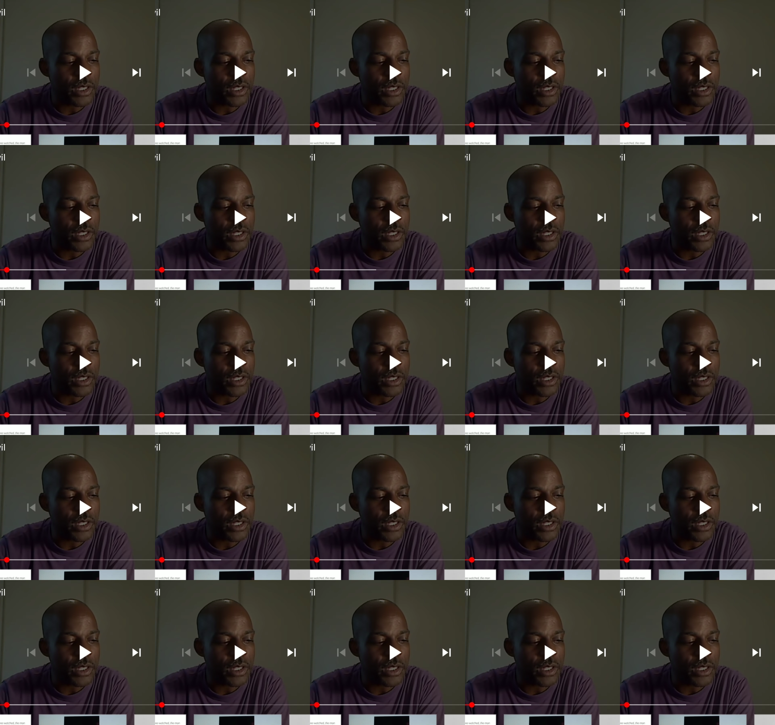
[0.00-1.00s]

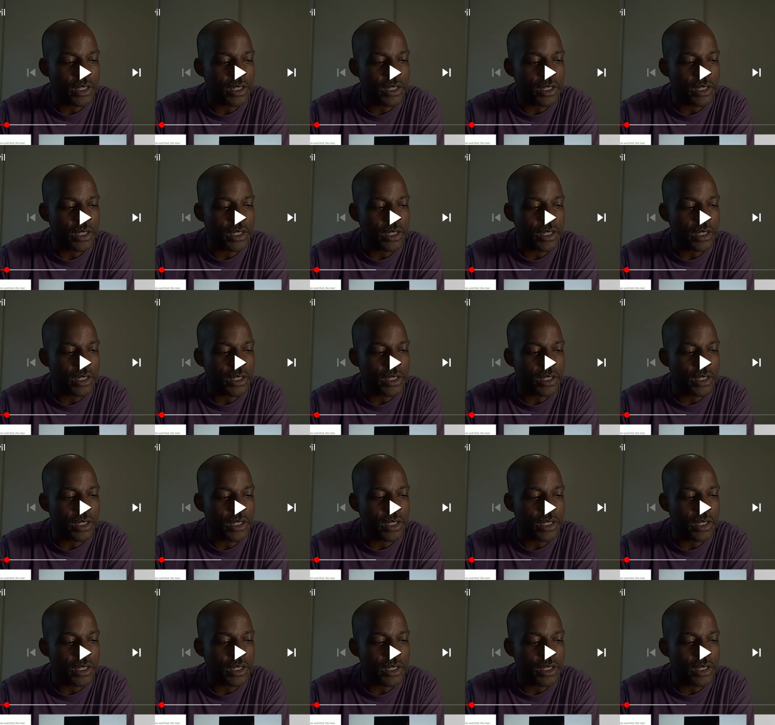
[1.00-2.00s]

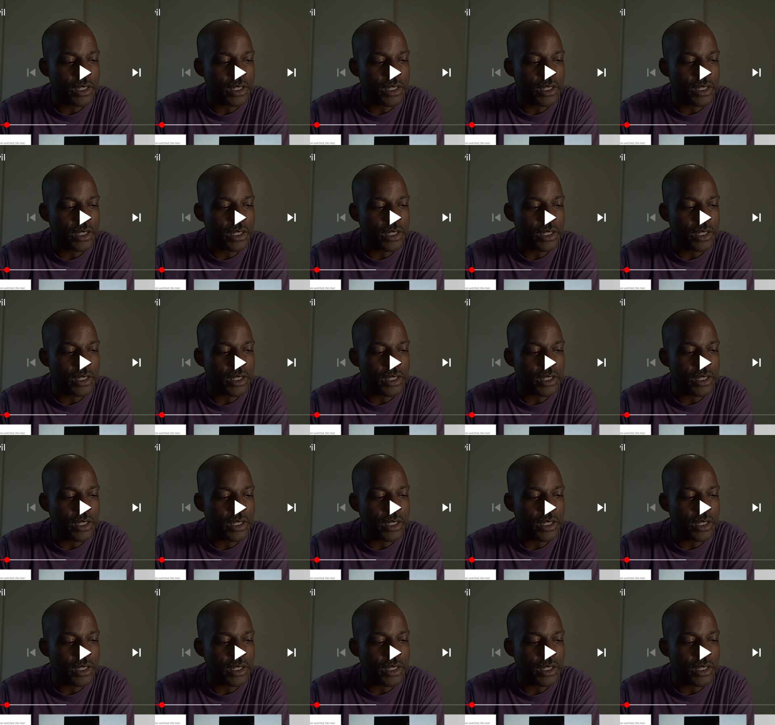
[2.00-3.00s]

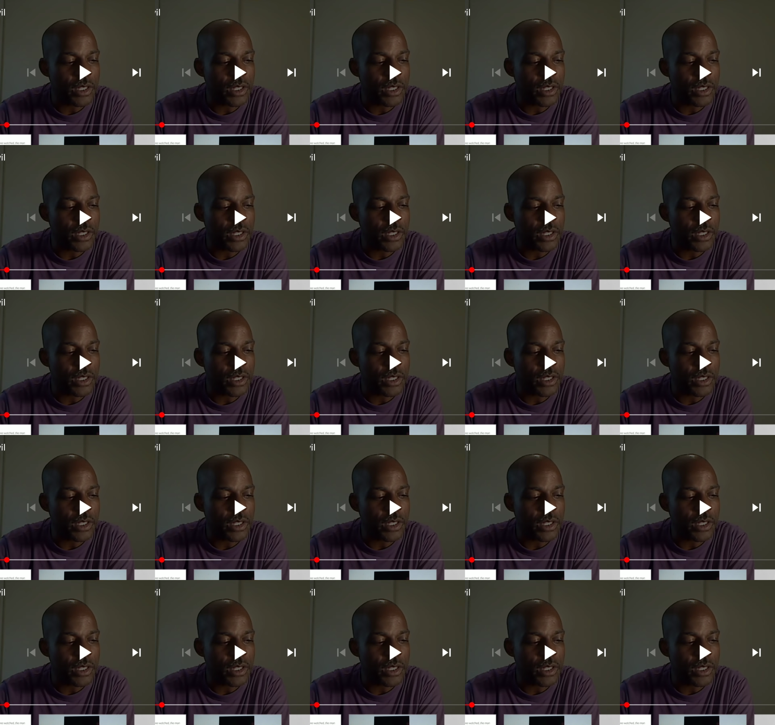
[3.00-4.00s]

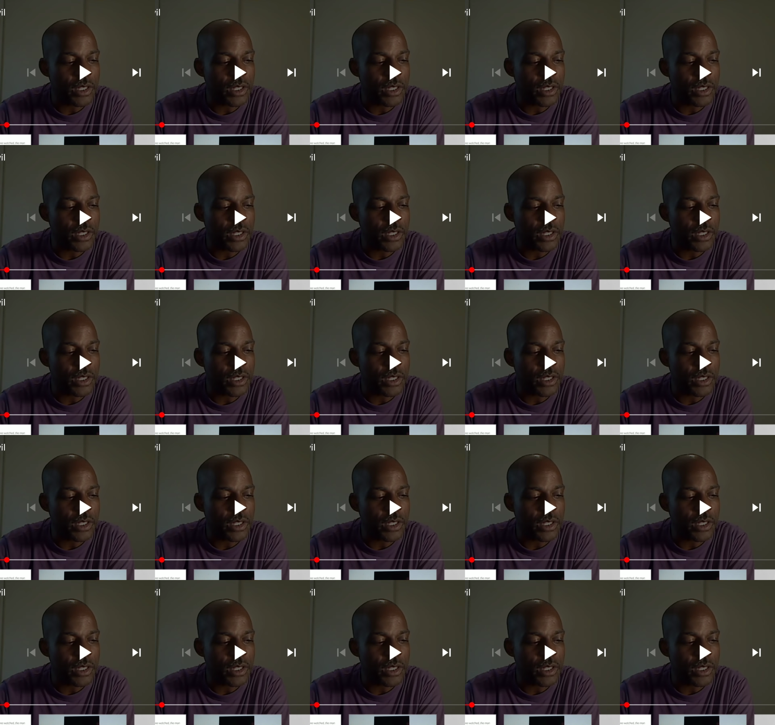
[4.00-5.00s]

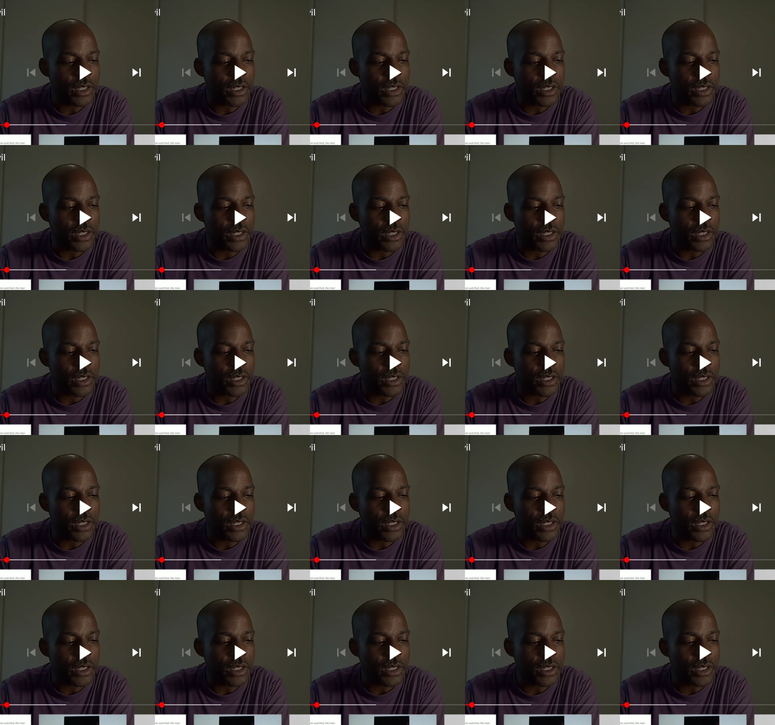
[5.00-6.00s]

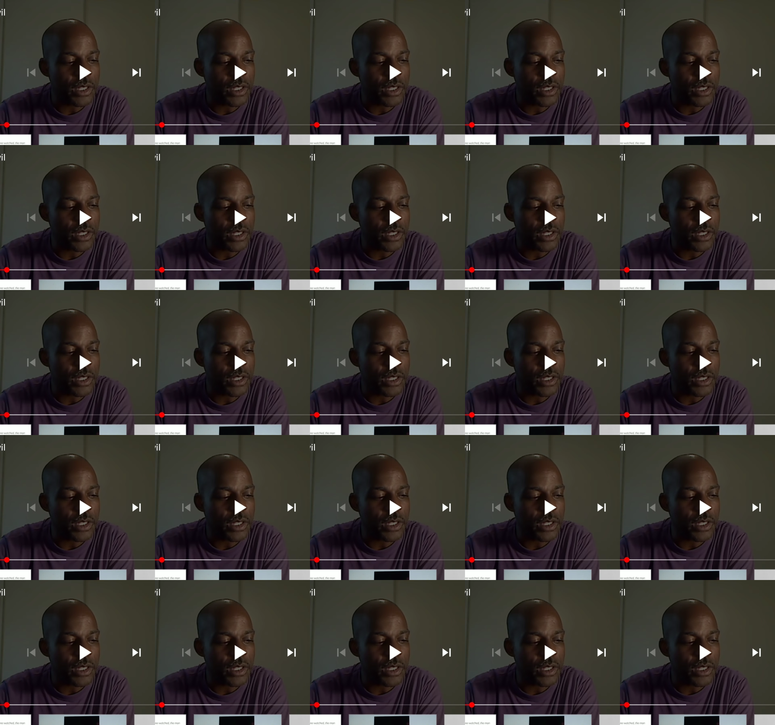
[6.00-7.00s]

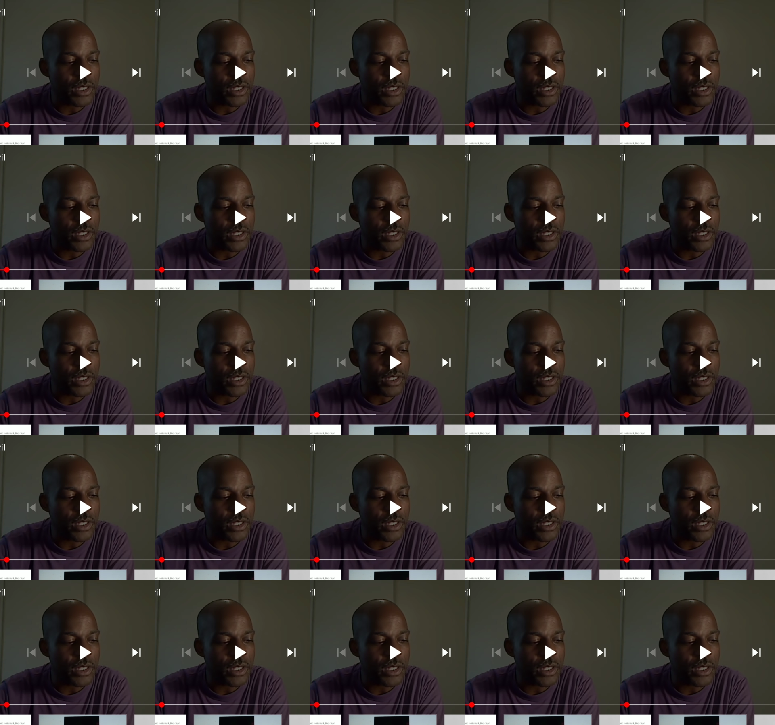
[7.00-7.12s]
[no speech]